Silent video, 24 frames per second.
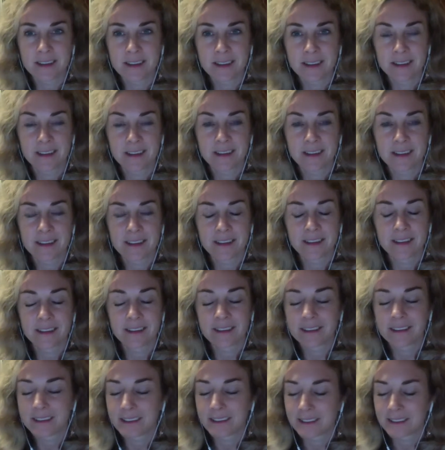
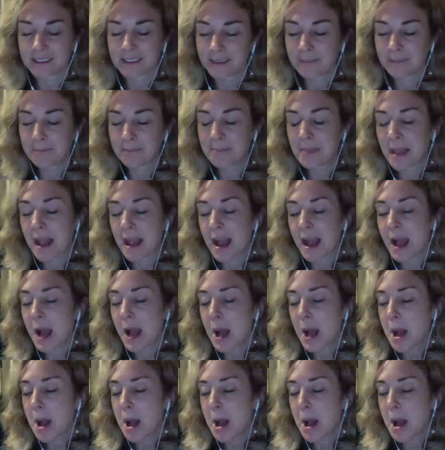Nobody speaks.